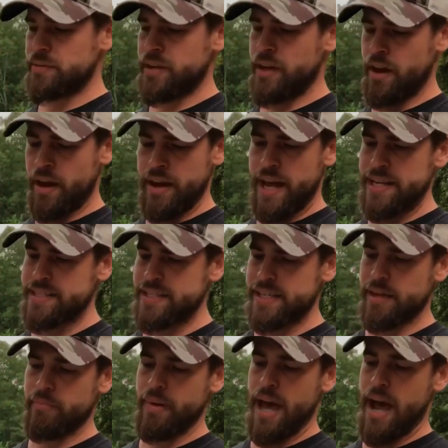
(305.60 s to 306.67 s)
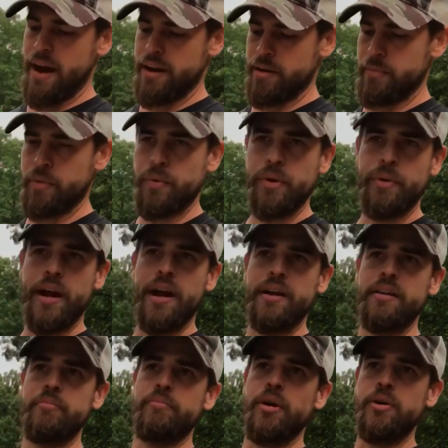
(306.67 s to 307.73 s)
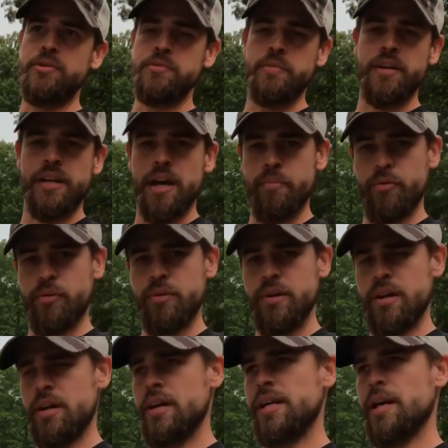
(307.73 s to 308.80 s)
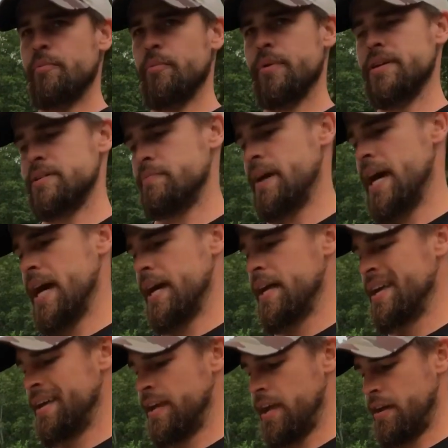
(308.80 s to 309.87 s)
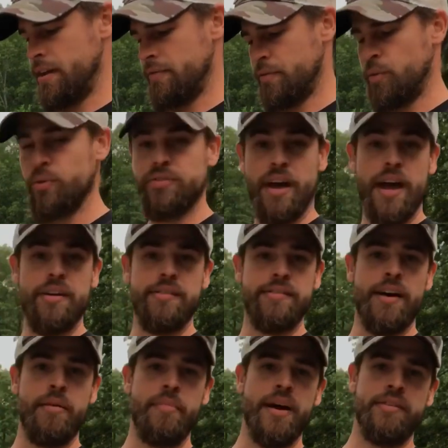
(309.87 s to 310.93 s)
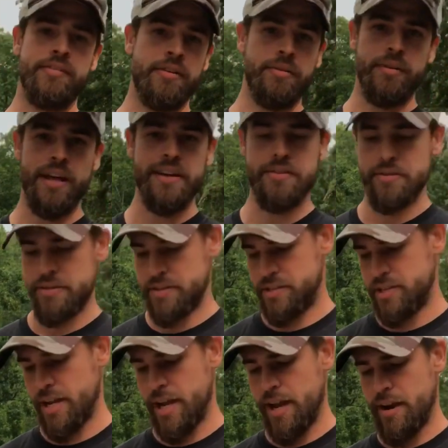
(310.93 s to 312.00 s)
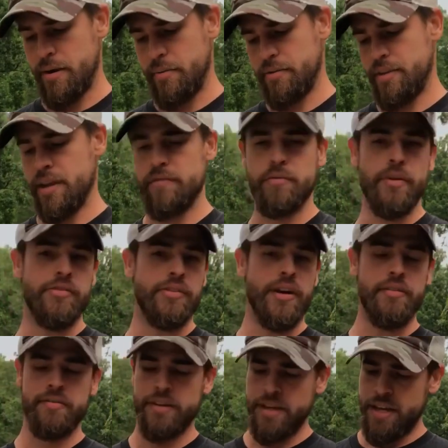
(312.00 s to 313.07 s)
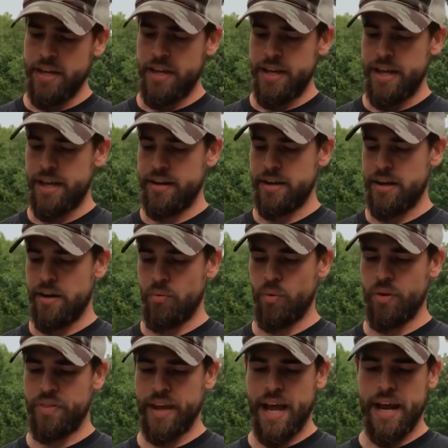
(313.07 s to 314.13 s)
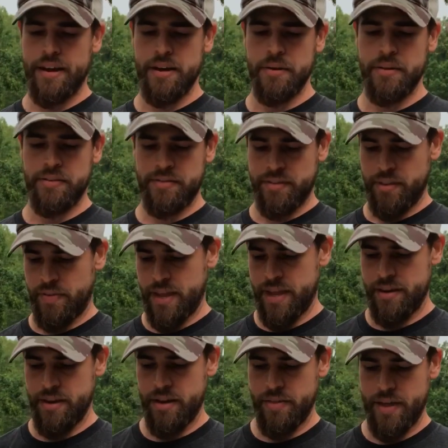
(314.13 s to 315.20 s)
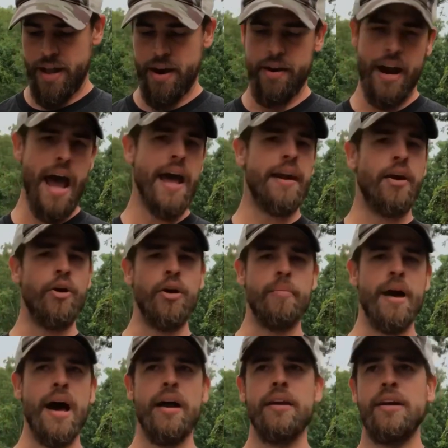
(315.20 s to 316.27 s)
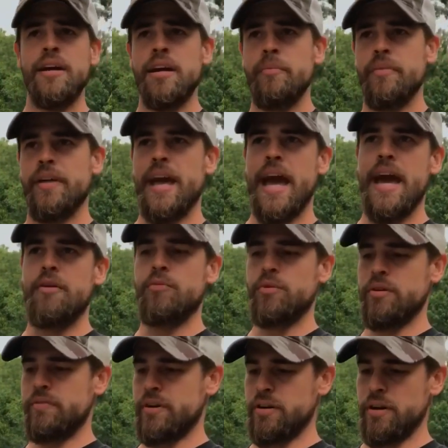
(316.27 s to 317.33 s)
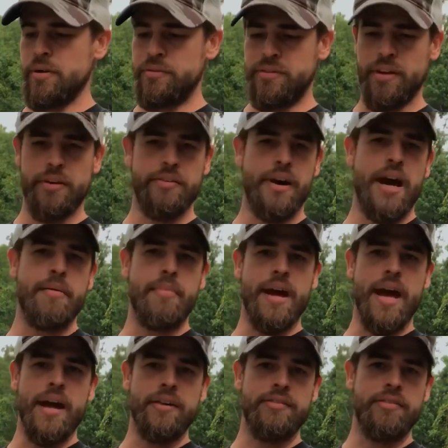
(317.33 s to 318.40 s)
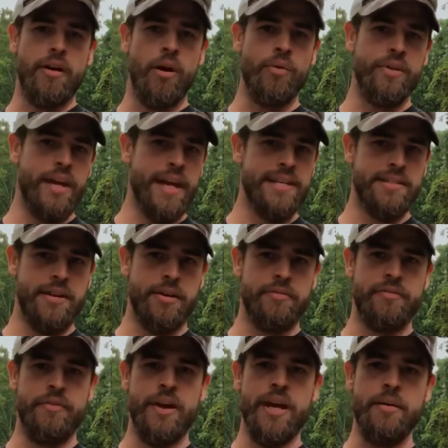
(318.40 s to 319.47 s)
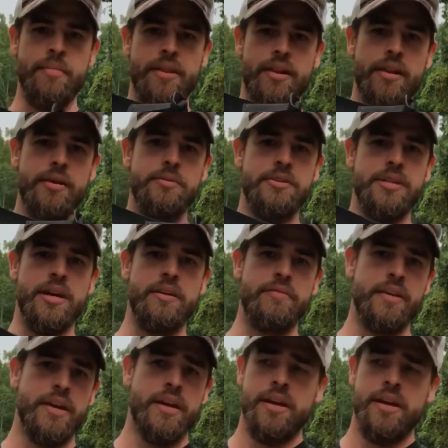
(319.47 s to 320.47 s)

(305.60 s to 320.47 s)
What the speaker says: one, a nice thing about it, I mean, we were out in Bozeman a couple months back, and of course I had to stop by Stone Glacier and just check out everything for myself. And one thing I noticed that they had done there, and I had heard about they had one of their load cell dry bags on the Xcurve frame in the load shelf,